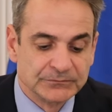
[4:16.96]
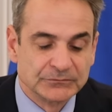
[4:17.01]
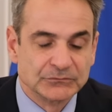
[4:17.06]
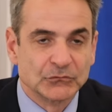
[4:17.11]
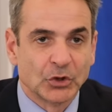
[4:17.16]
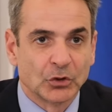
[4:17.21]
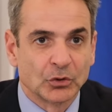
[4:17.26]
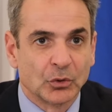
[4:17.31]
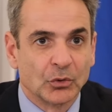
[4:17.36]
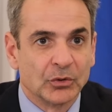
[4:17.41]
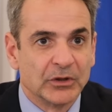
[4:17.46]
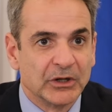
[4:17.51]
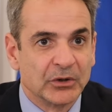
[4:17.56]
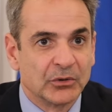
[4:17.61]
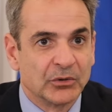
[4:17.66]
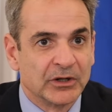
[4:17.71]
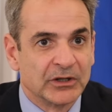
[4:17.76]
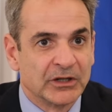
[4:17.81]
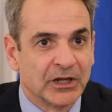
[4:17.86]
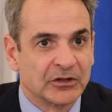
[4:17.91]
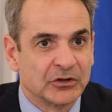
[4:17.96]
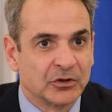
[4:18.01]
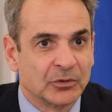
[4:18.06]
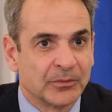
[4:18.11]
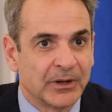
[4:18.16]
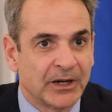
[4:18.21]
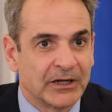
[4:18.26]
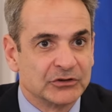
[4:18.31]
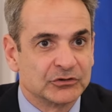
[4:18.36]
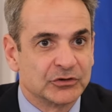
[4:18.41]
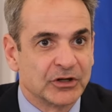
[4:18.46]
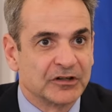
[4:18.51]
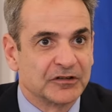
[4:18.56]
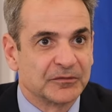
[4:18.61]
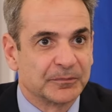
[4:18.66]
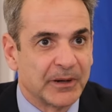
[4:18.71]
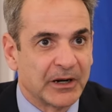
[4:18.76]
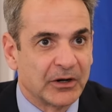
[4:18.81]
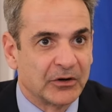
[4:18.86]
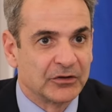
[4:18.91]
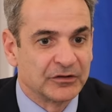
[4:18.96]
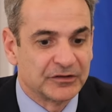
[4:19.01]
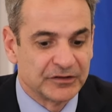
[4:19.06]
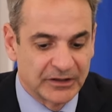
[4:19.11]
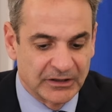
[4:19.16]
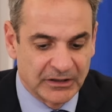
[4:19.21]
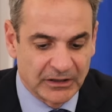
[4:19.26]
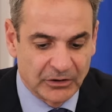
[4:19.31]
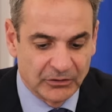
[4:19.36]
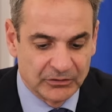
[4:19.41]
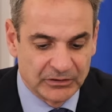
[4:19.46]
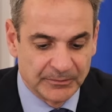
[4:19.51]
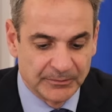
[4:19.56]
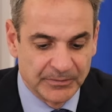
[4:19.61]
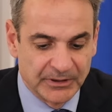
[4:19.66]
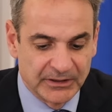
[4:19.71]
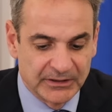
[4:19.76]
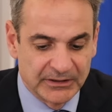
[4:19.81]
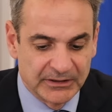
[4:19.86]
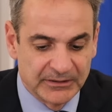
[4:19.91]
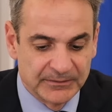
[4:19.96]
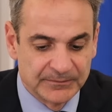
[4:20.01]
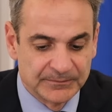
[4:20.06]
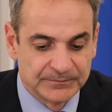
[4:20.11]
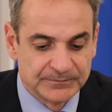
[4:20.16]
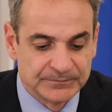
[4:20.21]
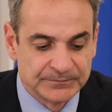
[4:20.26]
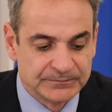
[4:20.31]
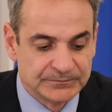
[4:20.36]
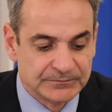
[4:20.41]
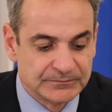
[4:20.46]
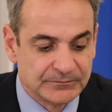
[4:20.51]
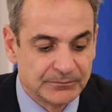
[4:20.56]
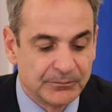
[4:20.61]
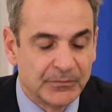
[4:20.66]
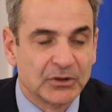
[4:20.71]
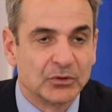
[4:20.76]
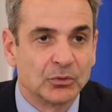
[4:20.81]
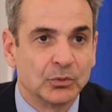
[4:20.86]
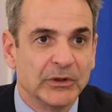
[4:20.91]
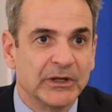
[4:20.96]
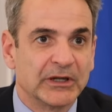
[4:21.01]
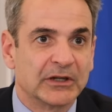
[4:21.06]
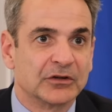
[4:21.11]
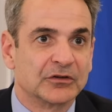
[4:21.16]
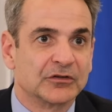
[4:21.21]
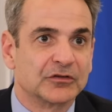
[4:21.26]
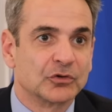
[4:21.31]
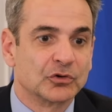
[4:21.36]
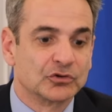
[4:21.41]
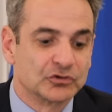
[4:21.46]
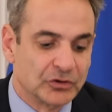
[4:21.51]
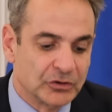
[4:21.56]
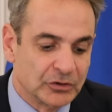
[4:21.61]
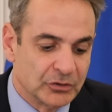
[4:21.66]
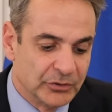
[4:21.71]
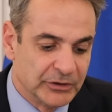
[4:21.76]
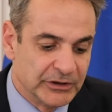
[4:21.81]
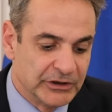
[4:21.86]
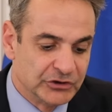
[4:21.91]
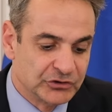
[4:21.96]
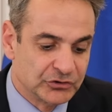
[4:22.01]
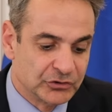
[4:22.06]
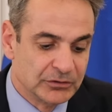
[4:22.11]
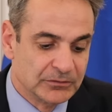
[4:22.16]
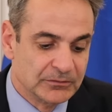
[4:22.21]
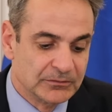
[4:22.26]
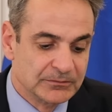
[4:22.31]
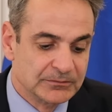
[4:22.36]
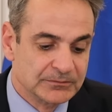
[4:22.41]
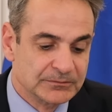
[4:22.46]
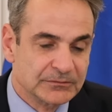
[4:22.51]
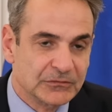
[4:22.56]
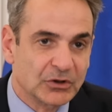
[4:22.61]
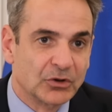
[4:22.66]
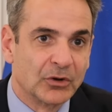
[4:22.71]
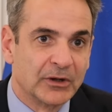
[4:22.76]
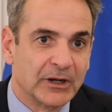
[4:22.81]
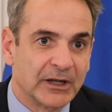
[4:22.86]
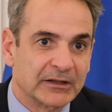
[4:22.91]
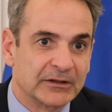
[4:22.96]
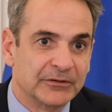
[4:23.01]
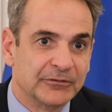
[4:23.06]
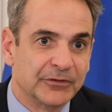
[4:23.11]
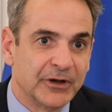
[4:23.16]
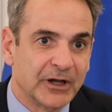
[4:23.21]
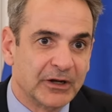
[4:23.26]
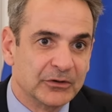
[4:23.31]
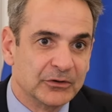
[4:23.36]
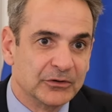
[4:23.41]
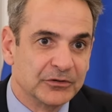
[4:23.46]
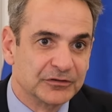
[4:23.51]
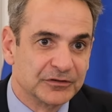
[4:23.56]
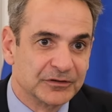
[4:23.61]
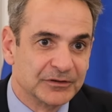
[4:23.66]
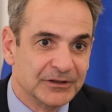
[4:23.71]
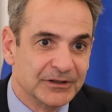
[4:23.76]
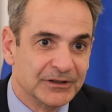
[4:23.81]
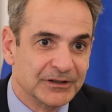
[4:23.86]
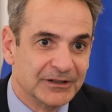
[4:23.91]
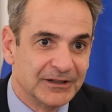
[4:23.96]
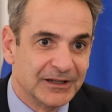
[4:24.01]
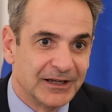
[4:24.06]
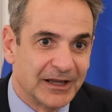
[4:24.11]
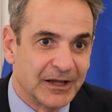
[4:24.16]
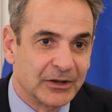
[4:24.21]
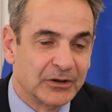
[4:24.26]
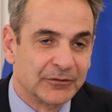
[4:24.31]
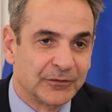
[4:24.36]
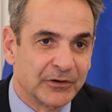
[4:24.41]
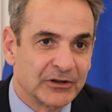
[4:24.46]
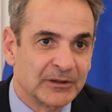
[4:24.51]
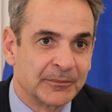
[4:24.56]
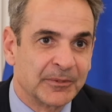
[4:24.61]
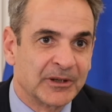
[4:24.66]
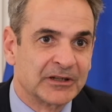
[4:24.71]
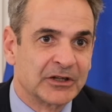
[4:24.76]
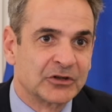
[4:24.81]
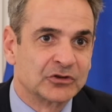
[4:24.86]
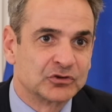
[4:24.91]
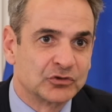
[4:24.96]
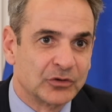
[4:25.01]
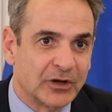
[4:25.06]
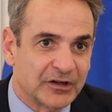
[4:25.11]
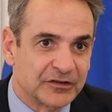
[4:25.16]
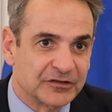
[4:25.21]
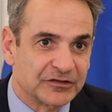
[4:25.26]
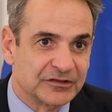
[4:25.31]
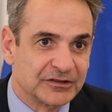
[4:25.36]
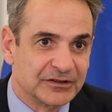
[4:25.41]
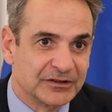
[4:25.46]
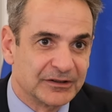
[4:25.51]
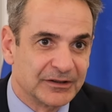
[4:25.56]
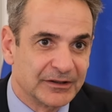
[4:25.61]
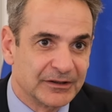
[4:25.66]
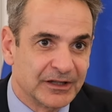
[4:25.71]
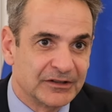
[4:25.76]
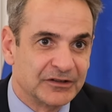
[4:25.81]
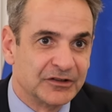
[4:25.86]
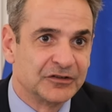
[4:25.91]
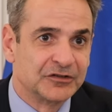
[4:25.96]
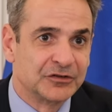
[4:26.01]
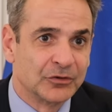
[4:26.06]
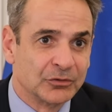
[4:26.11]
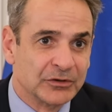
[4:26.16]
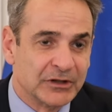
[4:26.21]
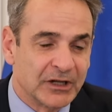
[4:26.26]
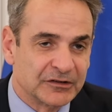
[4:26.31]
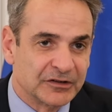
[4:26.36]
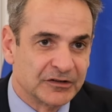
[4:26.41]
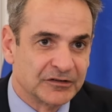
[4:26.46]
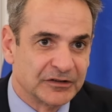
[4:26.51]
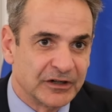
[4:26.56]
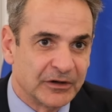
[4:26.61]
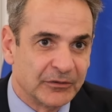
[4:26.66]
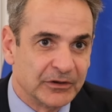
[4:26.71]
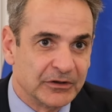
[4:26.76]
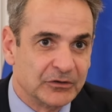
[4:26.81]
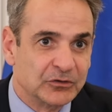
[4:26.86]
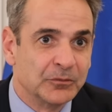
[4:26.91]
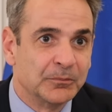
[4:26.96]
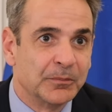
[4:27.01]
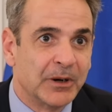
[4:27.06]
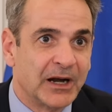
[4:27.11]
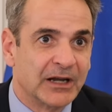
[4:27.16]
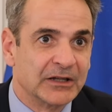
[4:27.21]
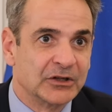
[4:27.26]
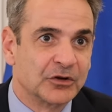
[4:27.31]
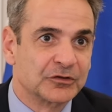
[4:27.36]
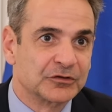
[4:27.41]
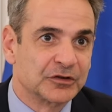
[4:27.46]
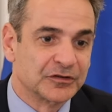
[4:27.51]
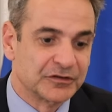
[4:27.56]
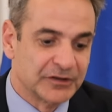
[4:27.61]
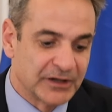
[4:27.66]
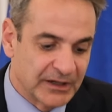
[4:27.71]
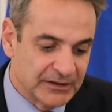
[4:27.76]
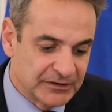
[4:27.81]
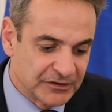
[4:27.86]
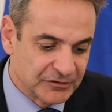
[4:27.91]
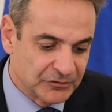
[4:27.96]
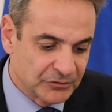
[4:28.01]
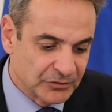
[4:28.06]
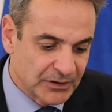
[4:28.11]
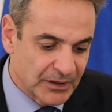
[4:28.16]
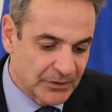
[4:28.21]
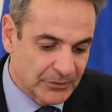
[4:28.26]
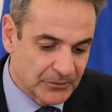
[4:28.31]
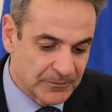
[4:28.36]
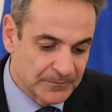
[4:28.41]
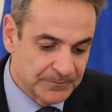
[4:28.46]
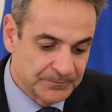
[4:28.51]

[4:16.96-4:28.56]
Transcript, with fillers: Not only could it undermine transparency and accountability, but weaken social cohesion, collective values, and the fundamental trust that is so necessary to bind our societies together.